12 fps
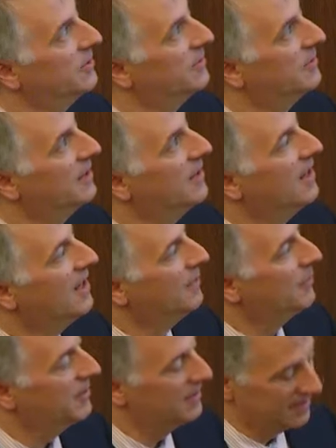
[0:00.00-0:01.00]
But,
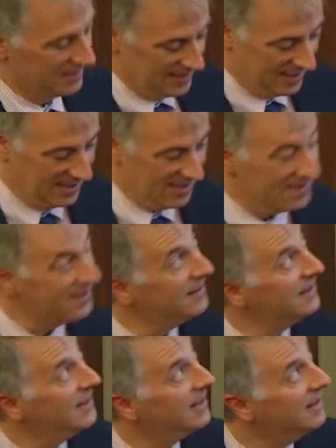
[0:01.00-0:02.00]
but to get onto
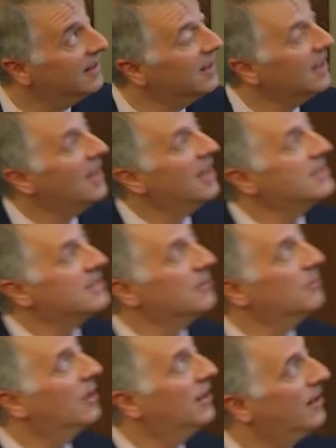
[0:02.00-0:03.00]
the data,
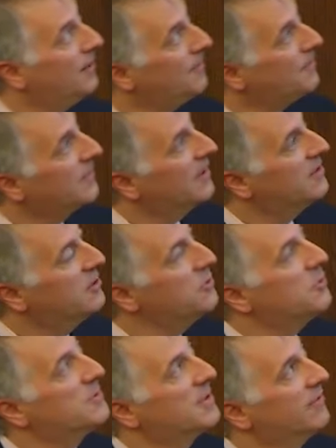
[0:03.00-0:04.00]
so um, two
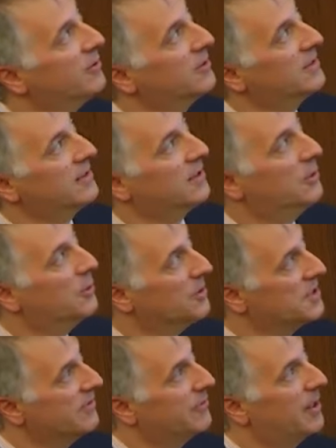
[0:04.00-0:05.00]
groups have looked at
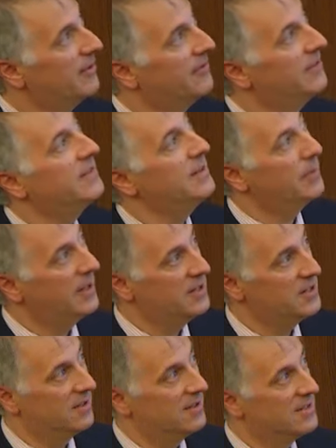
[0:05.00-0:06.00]
cohorts of about 50
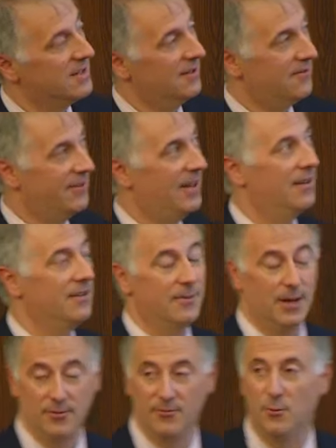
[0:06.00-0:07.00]
patients and found
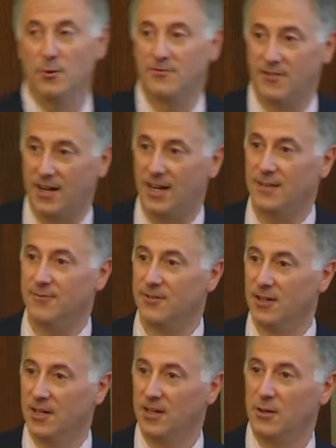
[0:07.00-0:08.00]
about four or five
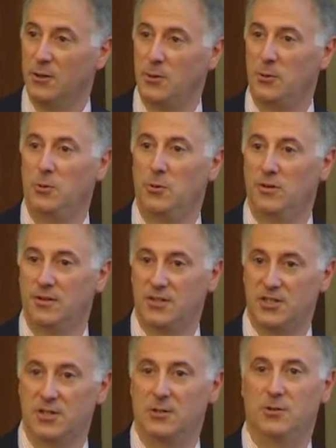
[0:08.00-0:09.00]
who
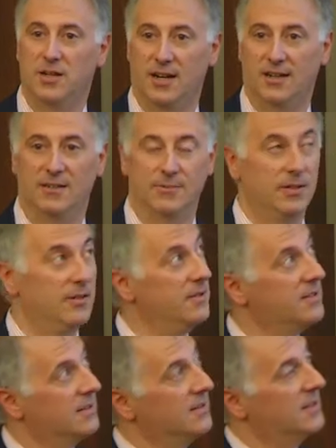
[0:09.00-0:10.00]
show cognitive motor
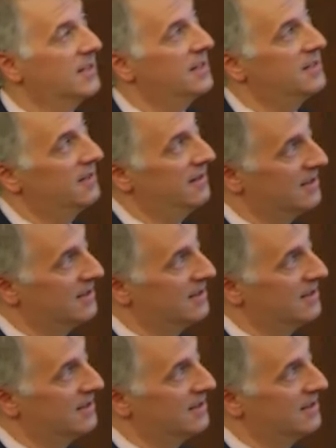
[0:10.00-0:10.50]
dissociation.